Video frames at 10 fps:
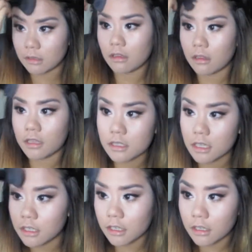me look a lot
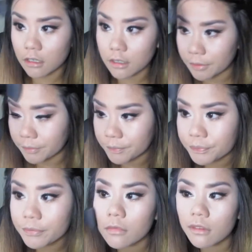skinnier and
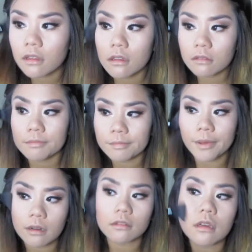
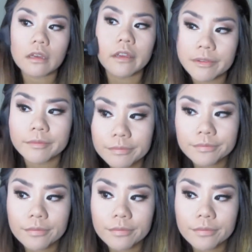better looking.